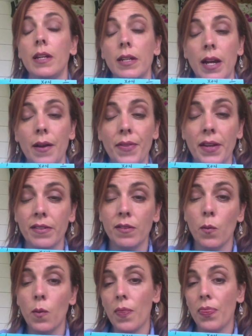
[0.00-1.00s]
Yeah, that's
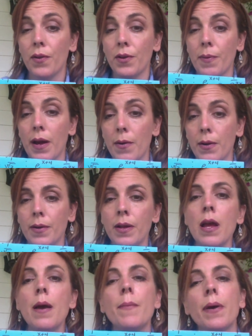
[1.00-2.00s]
the 1/3 power.
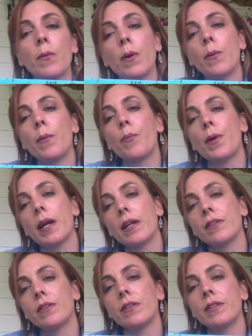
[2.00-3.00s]
But when we bring
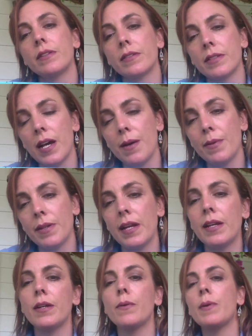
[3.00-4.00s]
it to the
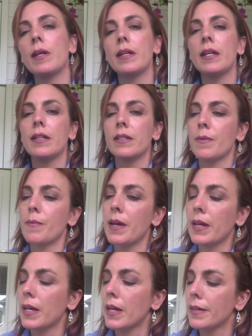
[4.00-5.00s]
denominator, we need to
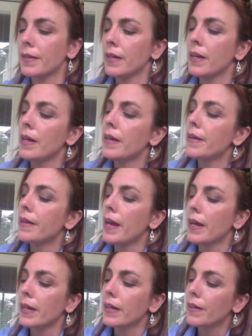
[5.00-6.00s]
make it
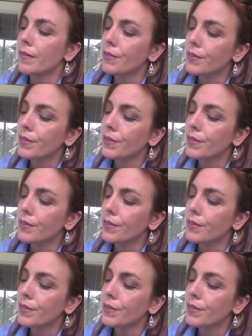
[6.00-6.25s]
negative.